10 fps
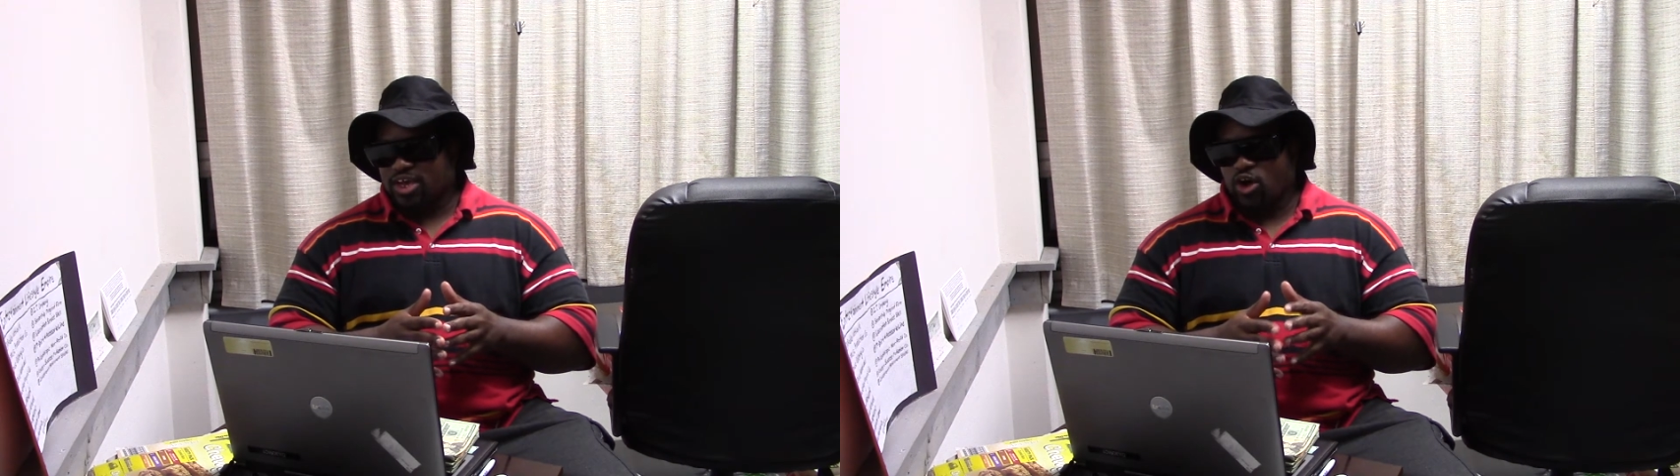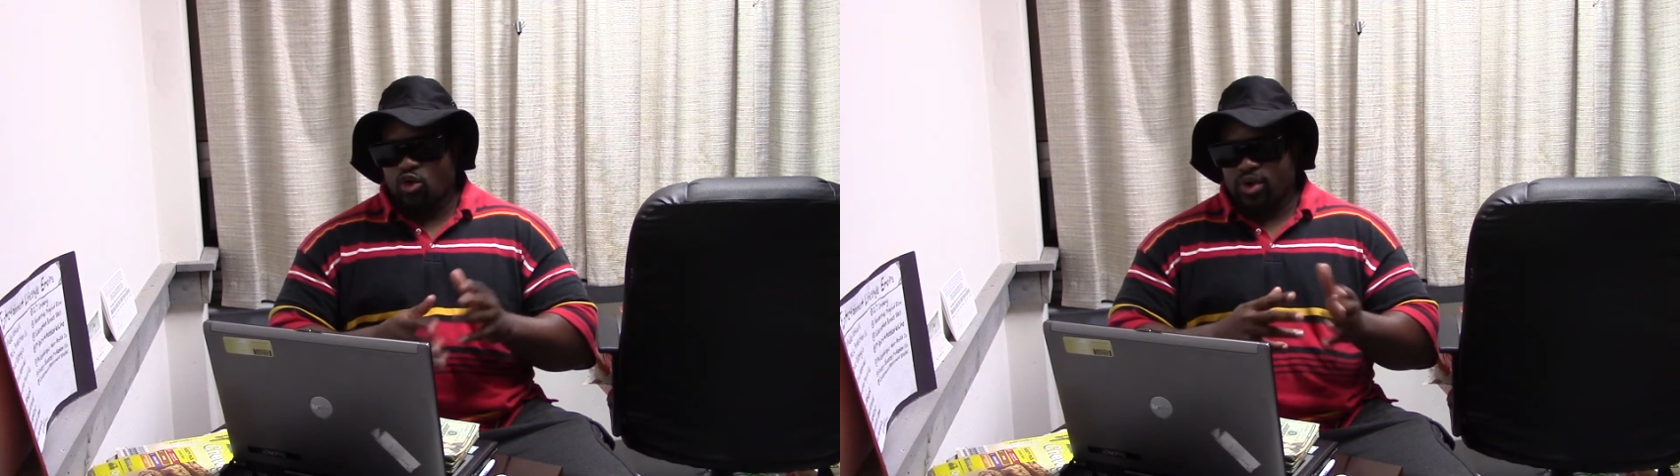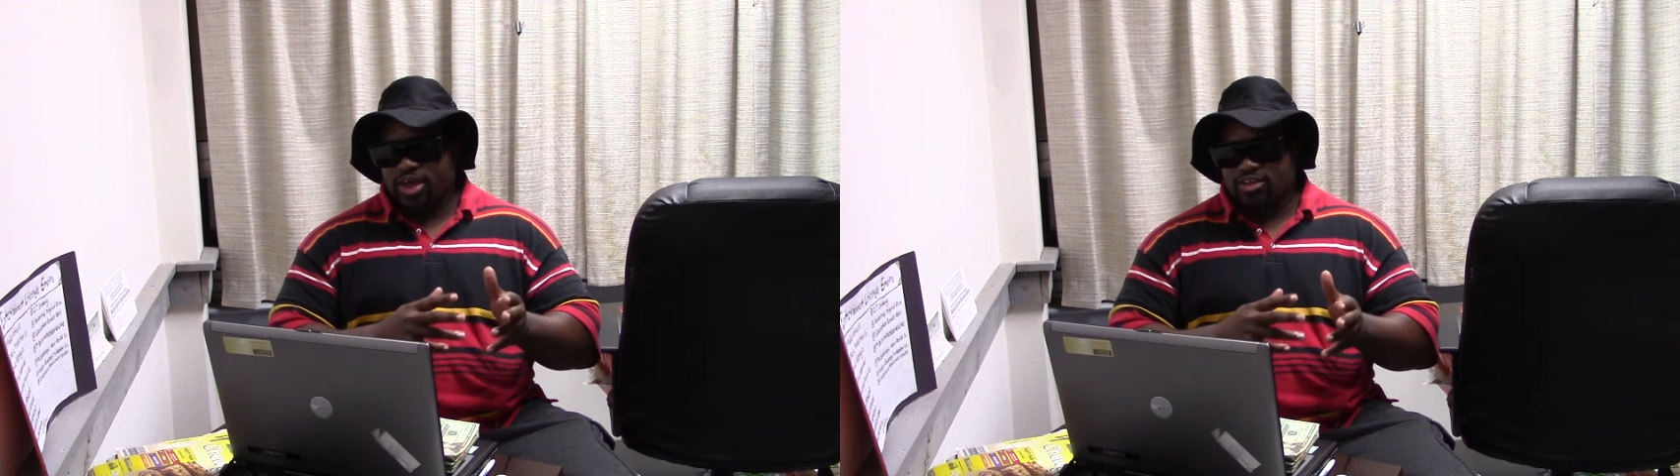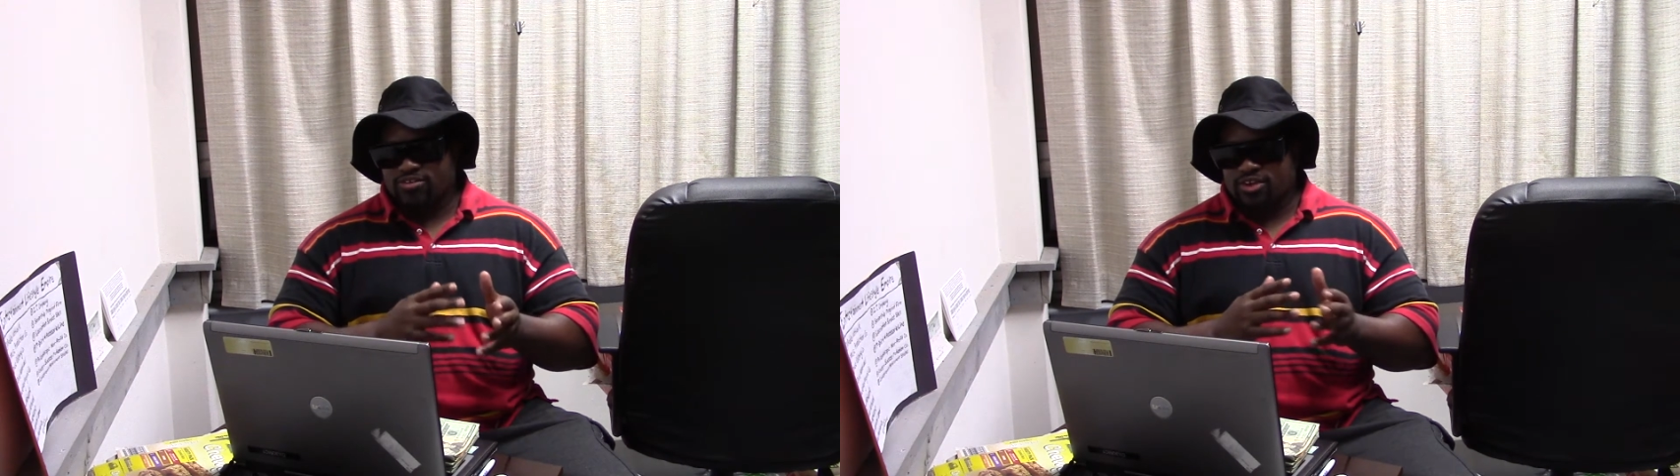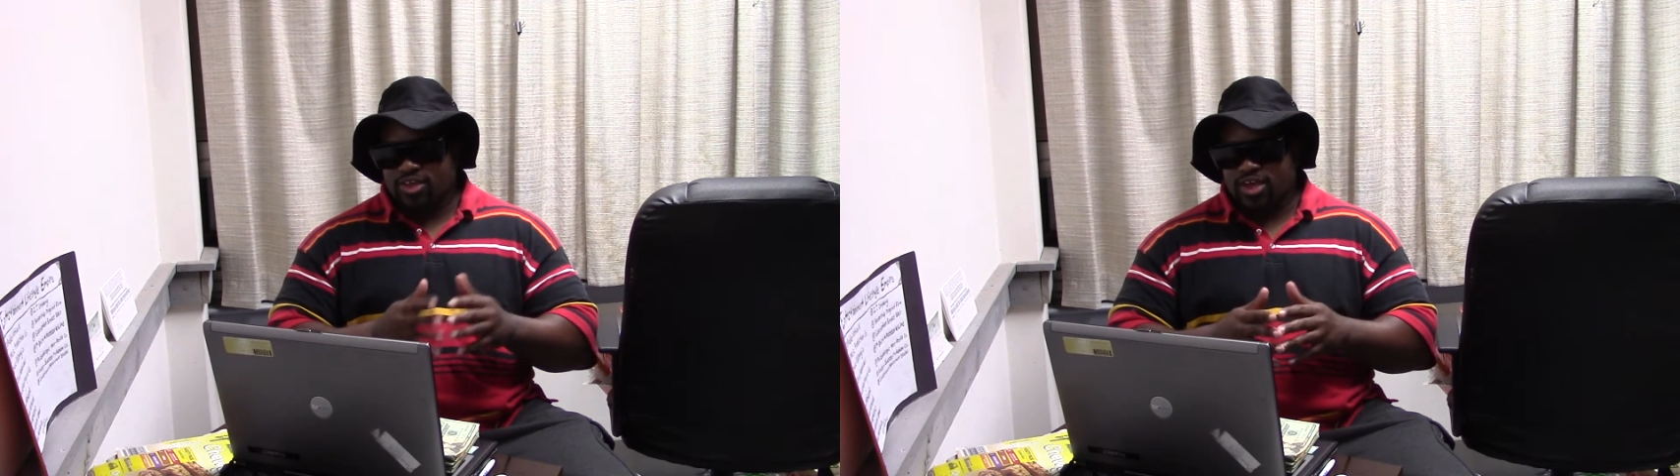old
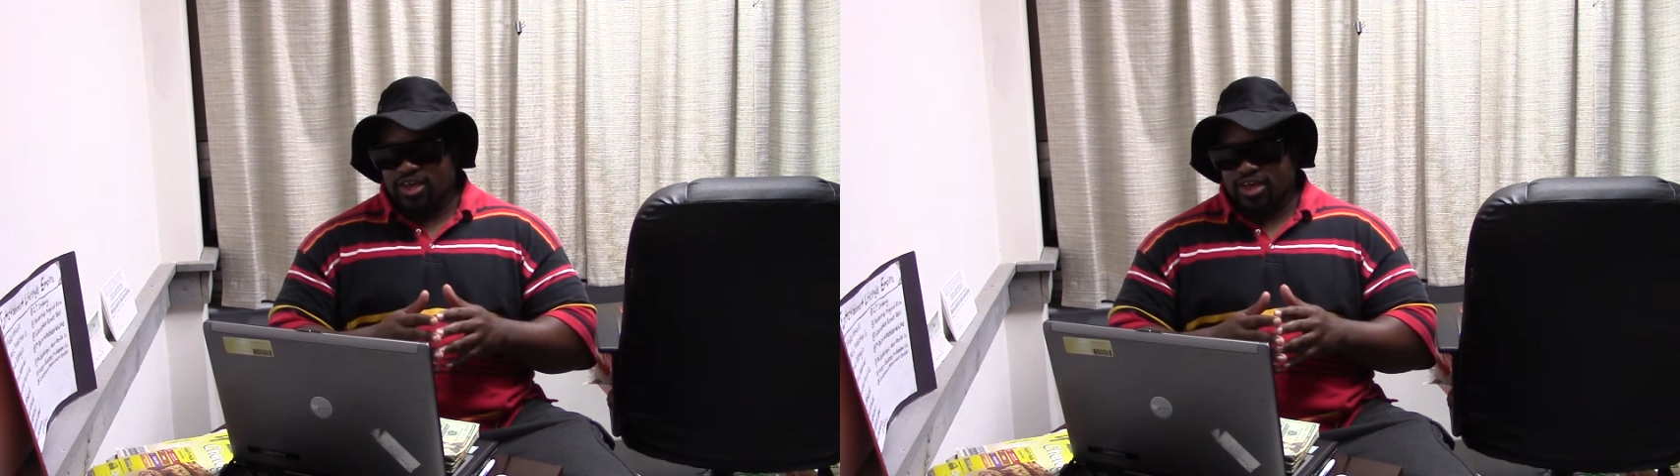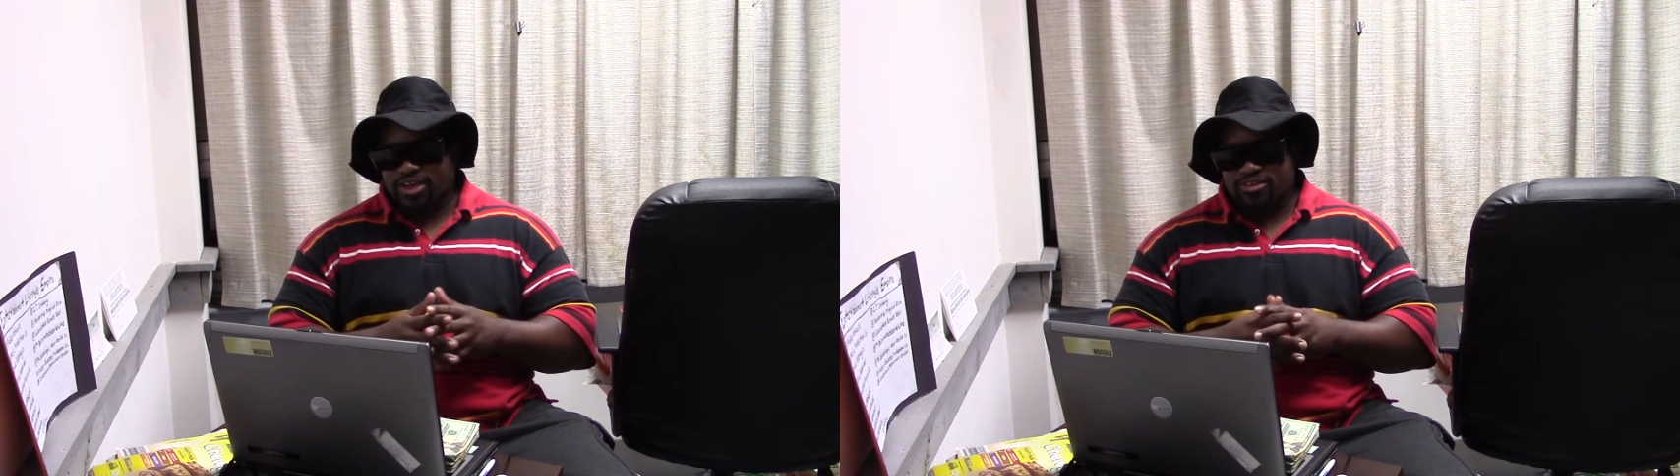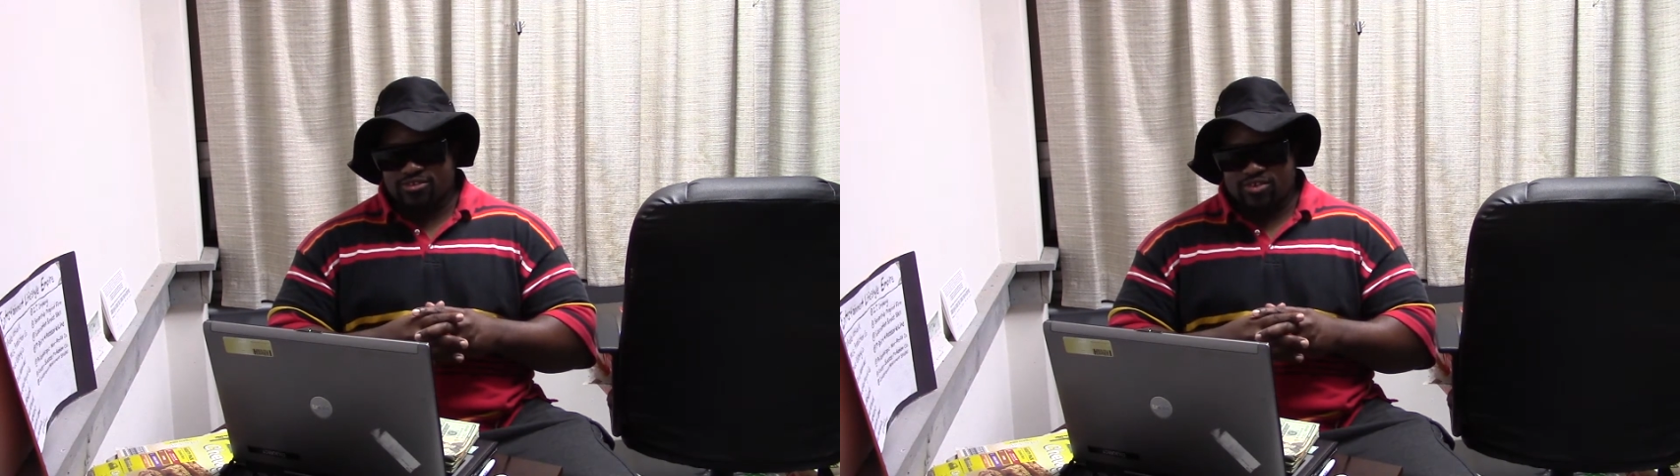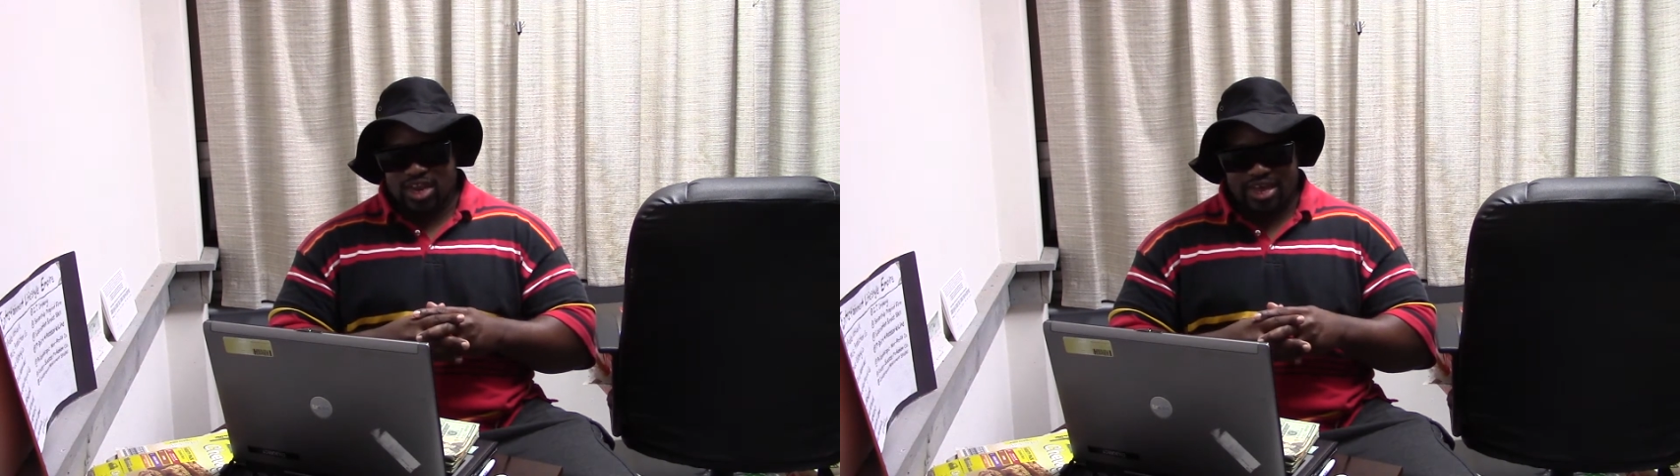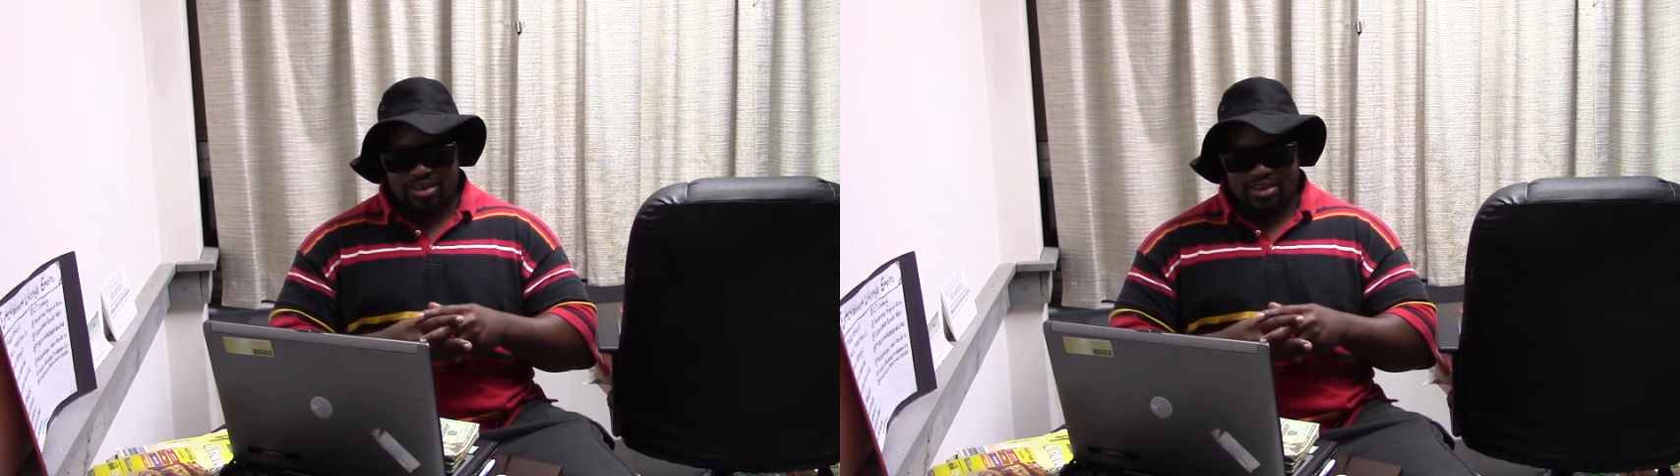heads and the young heads. It's like,